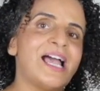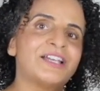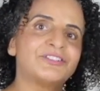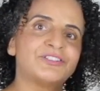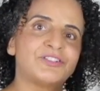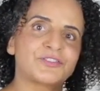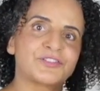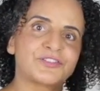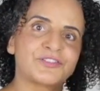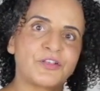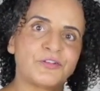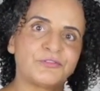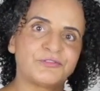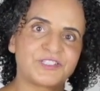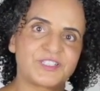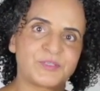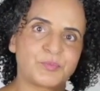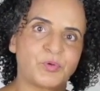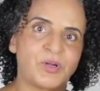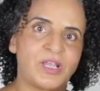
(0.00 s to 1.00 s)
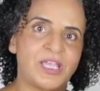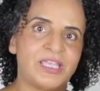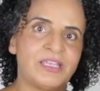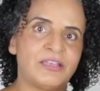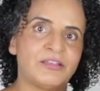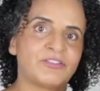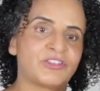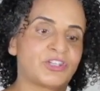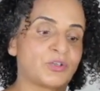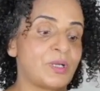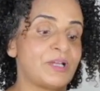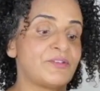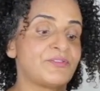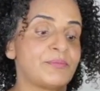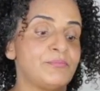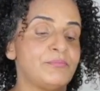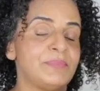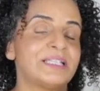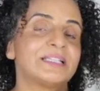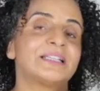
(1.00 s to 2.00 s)
and your salt spray throughout
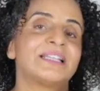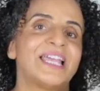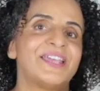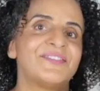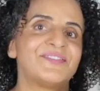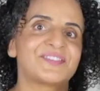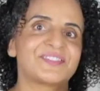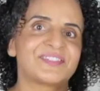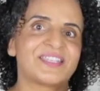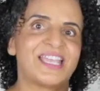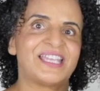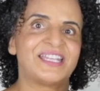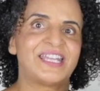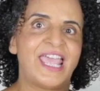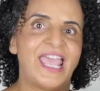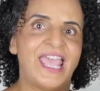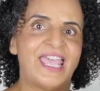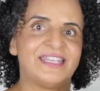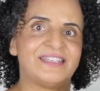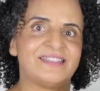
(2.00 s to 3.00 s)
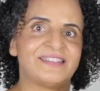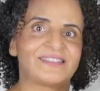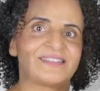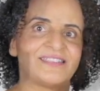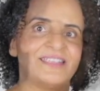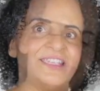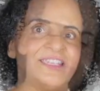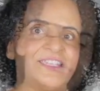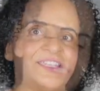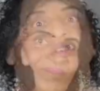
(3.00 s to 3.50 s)
the mid-lengths and ends.